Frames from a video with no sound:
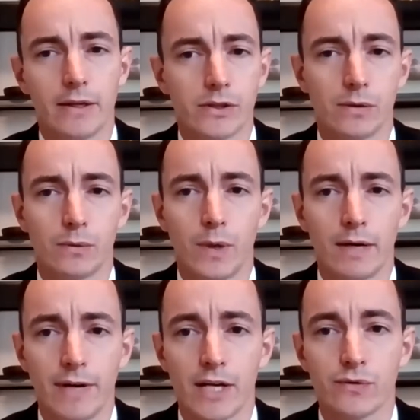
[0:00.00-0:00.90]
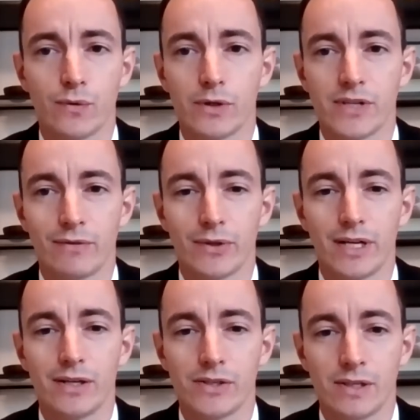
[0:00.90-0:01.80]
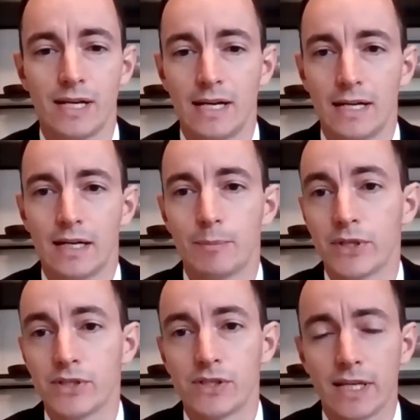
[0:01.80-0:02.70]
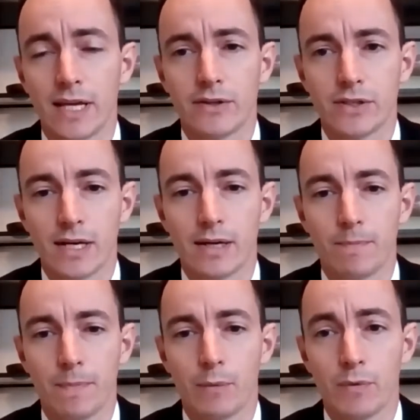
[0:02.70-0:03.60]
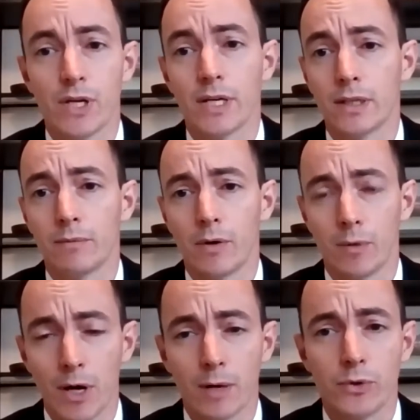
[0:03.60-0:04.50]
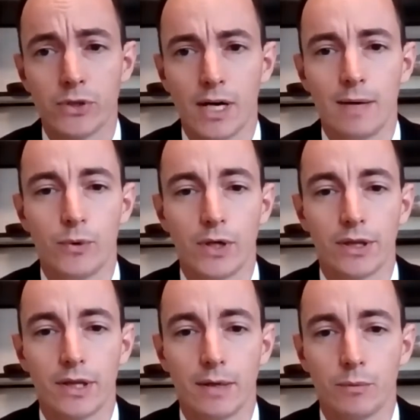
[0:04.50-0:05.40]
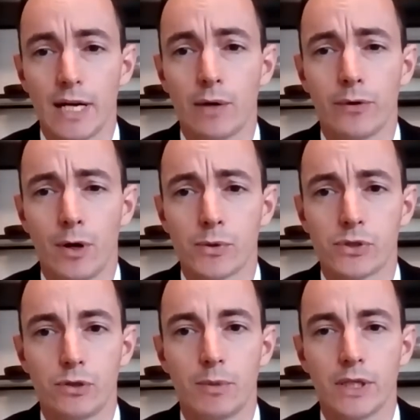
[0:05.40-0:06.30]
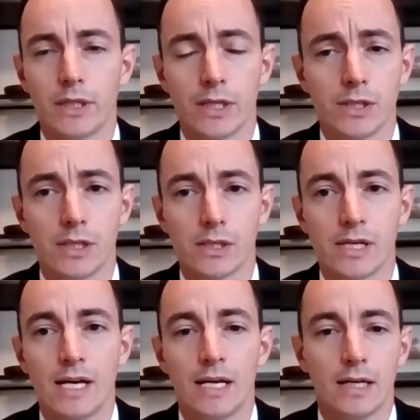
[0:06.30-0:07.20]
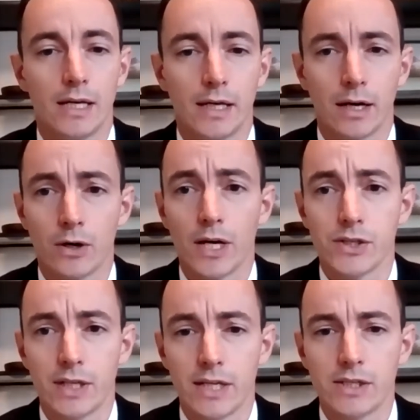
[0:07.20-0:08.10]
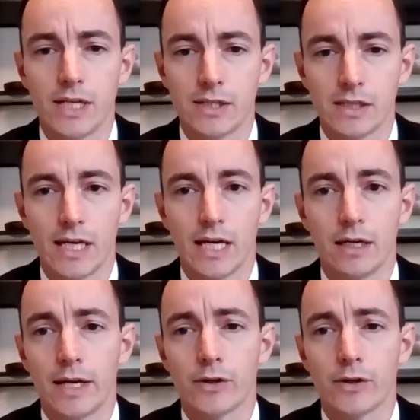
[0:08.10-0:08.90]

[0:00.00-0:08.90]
So fast forward several years, and I'm pleased to say that we've done a remarkable job with now almost 2 million listings across the United States and Canada and